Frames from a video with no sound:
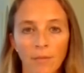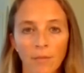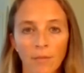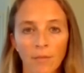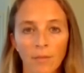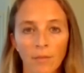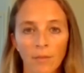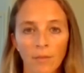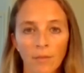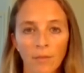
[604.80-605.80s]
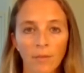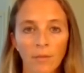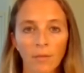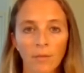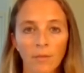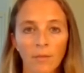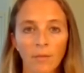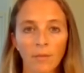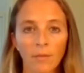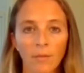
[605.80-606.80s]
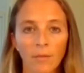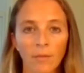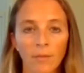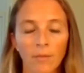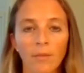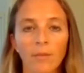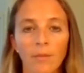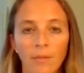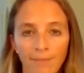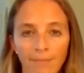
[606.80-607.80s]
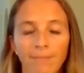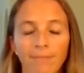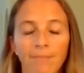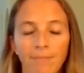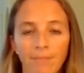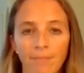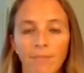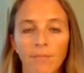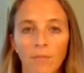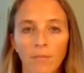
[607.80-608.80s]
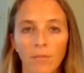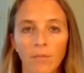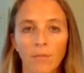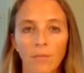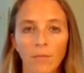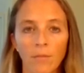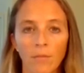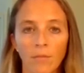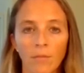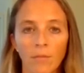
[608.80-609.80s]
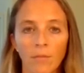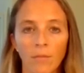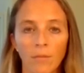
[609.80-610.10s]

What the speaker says: The person shown says nothing.